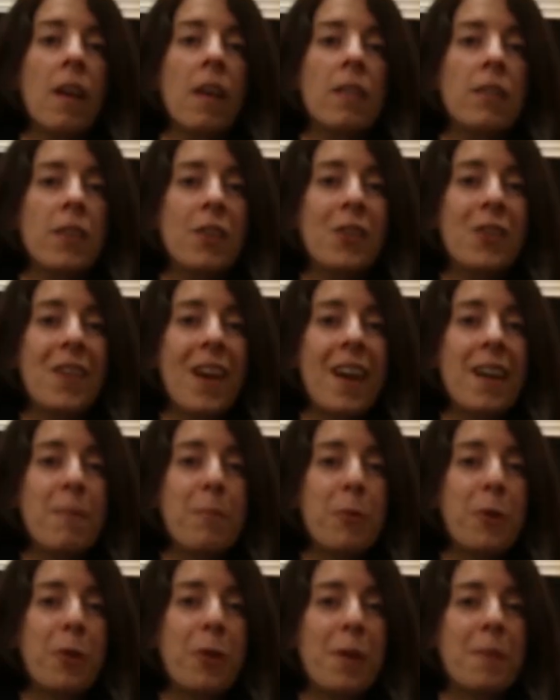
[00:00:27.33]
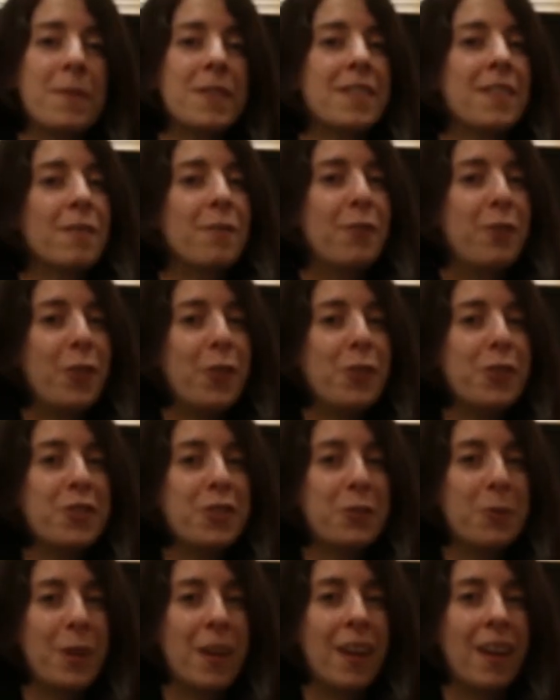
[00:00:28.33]
The UNITE program is in full
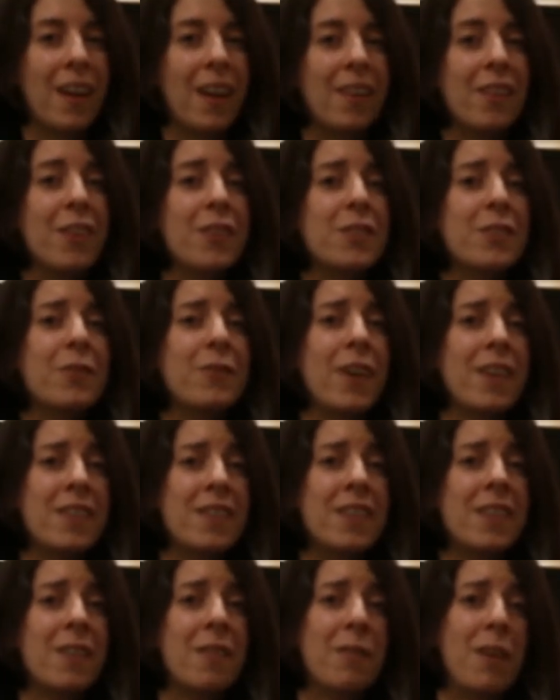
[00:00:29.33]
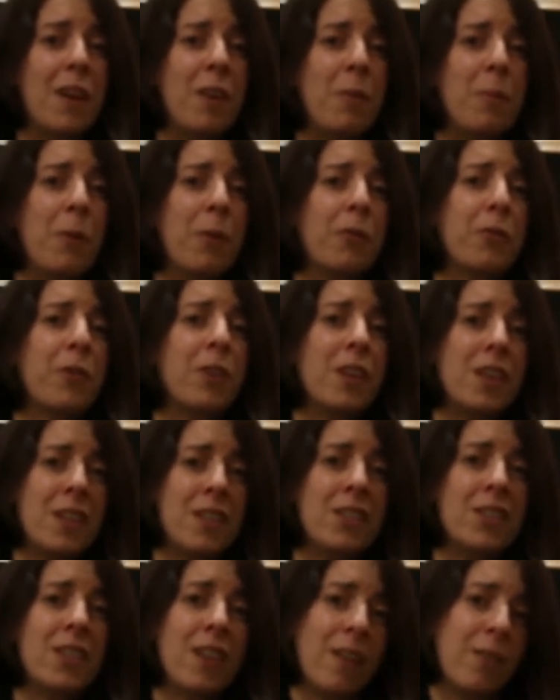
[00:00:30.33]
swing and there's funding available for each
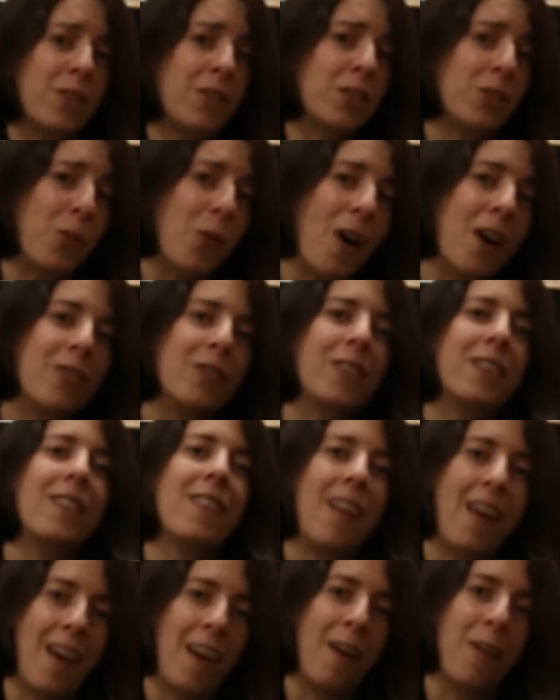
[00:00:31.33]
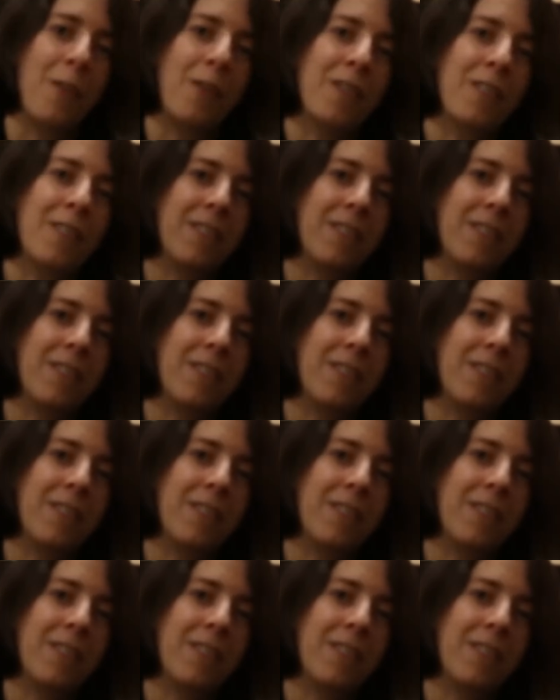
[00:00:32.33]
and every squadron now